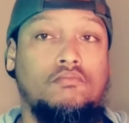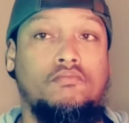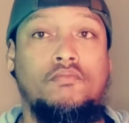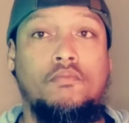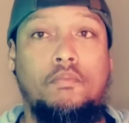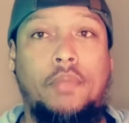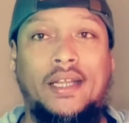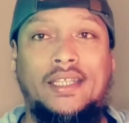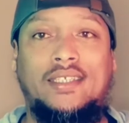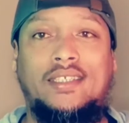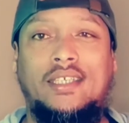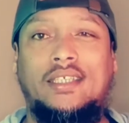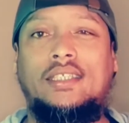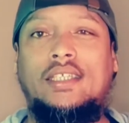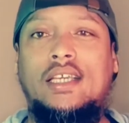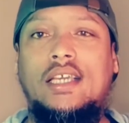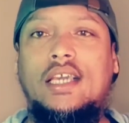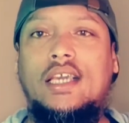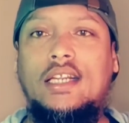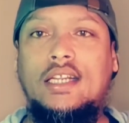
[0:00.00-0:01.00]
But
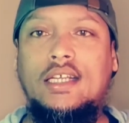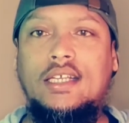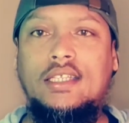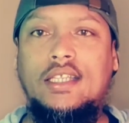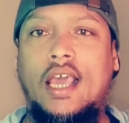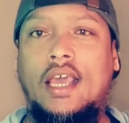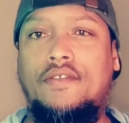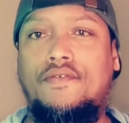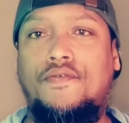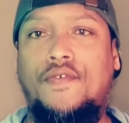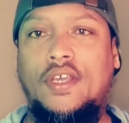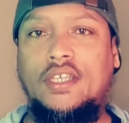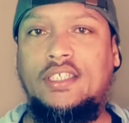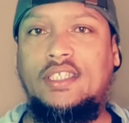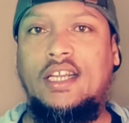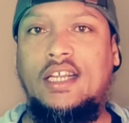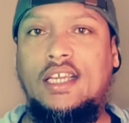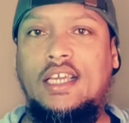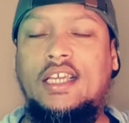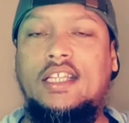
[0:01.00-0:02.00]
sitting in it and
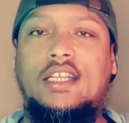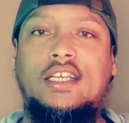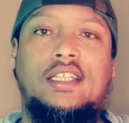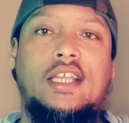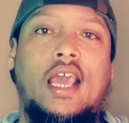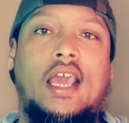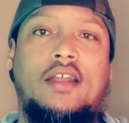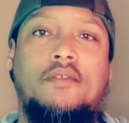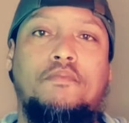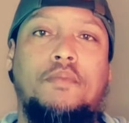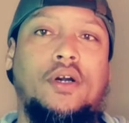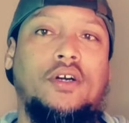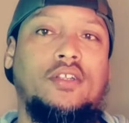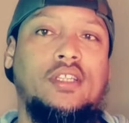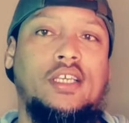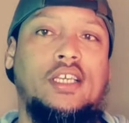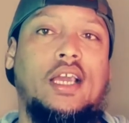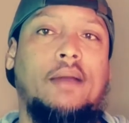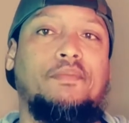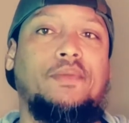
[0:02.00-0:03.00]
festering in it and
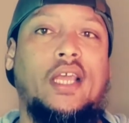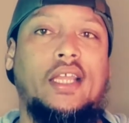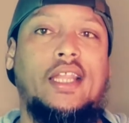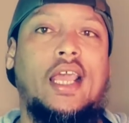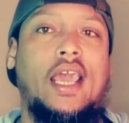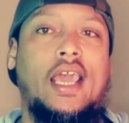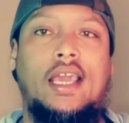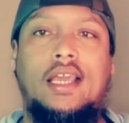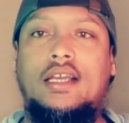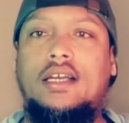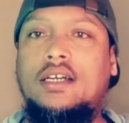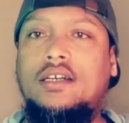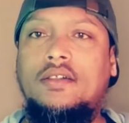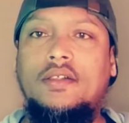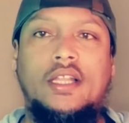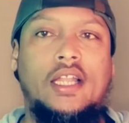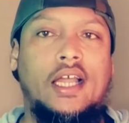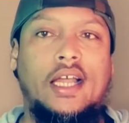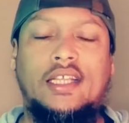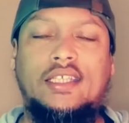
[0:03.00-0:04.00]
building up that anger
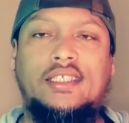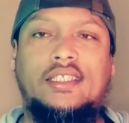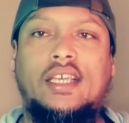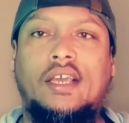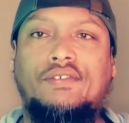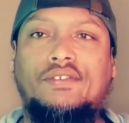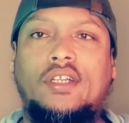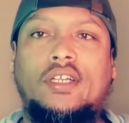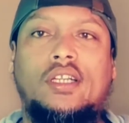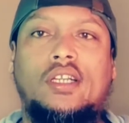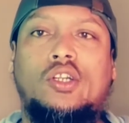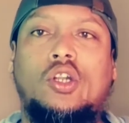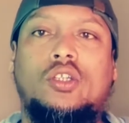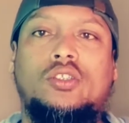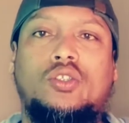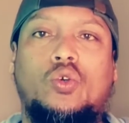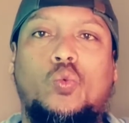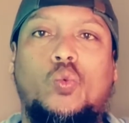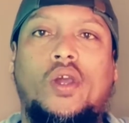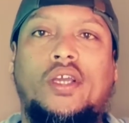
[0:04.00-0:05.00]
is definitely not
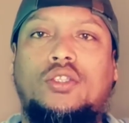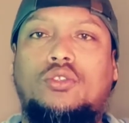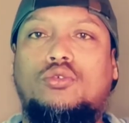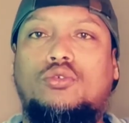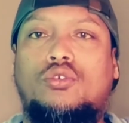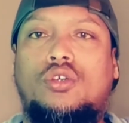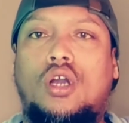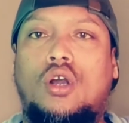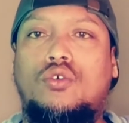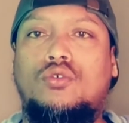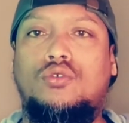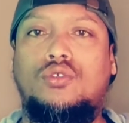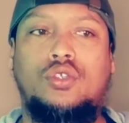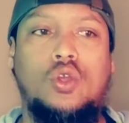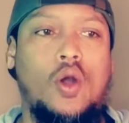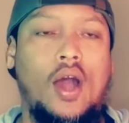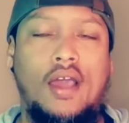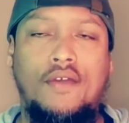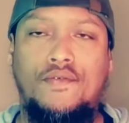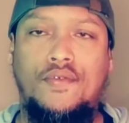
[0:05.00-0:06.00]
the way to go. So
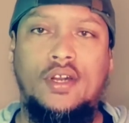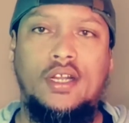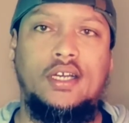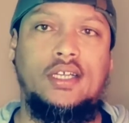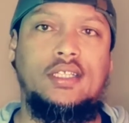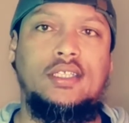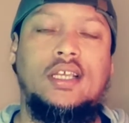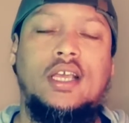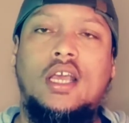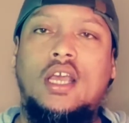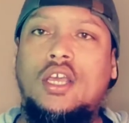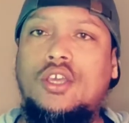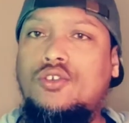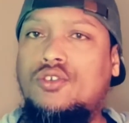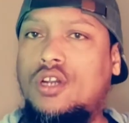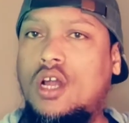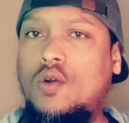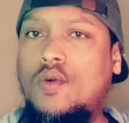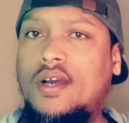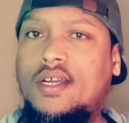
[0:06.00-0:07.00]
I've learned, you
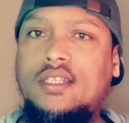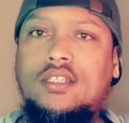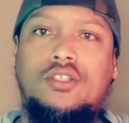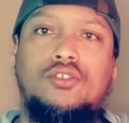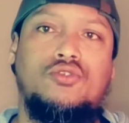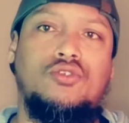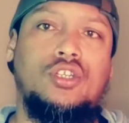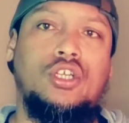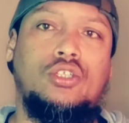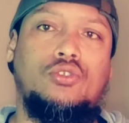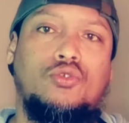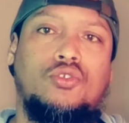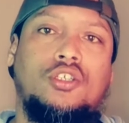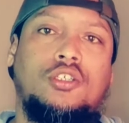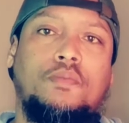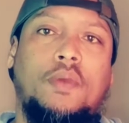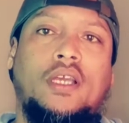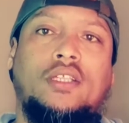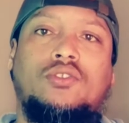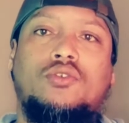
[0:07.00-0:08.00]
know what, you need to
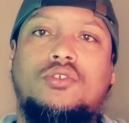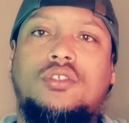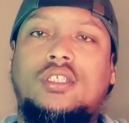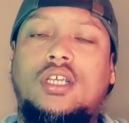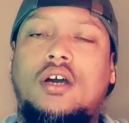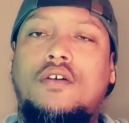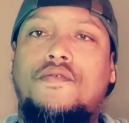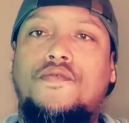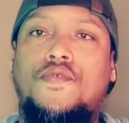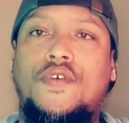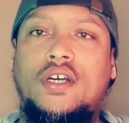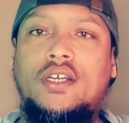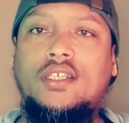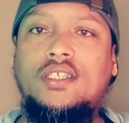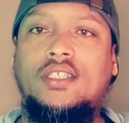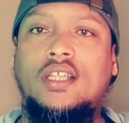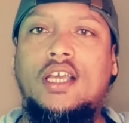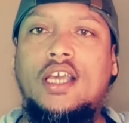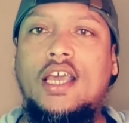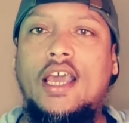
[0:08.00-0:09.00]
respect yourself
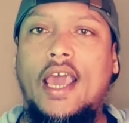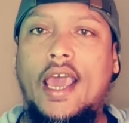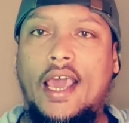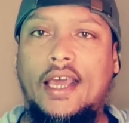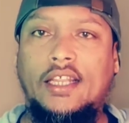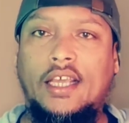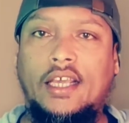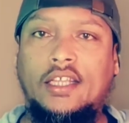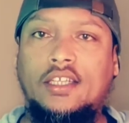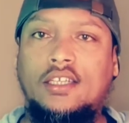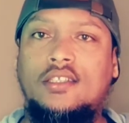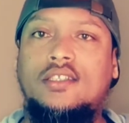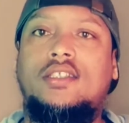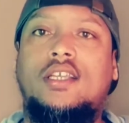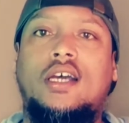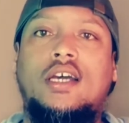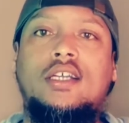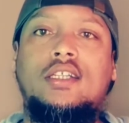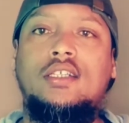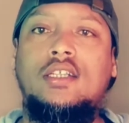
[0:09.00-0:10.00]
first, and then in
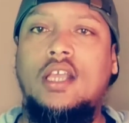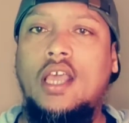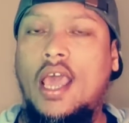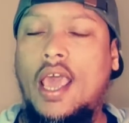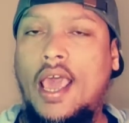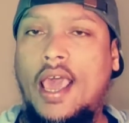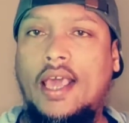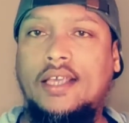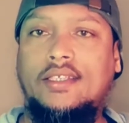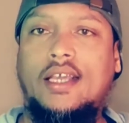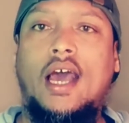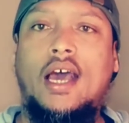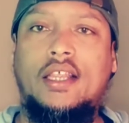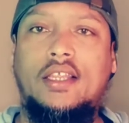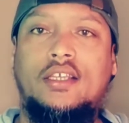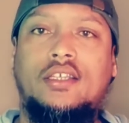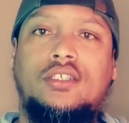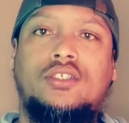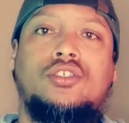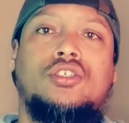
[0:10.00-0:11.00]
turn, as
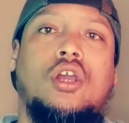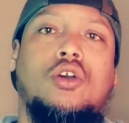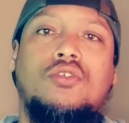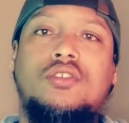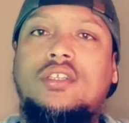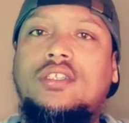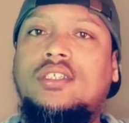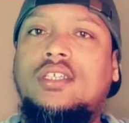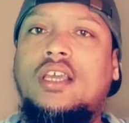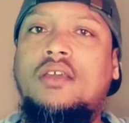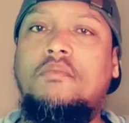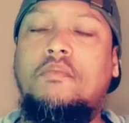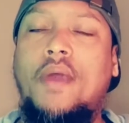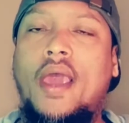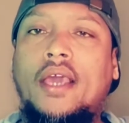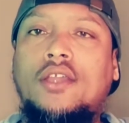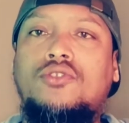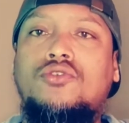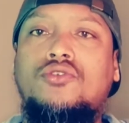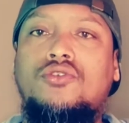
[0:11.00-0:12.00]
others show the same
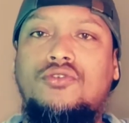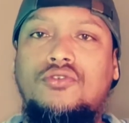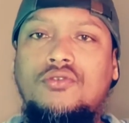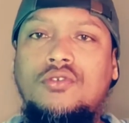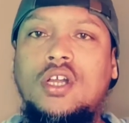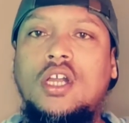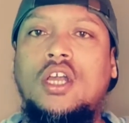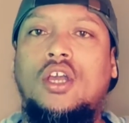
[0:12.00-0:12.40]
back to you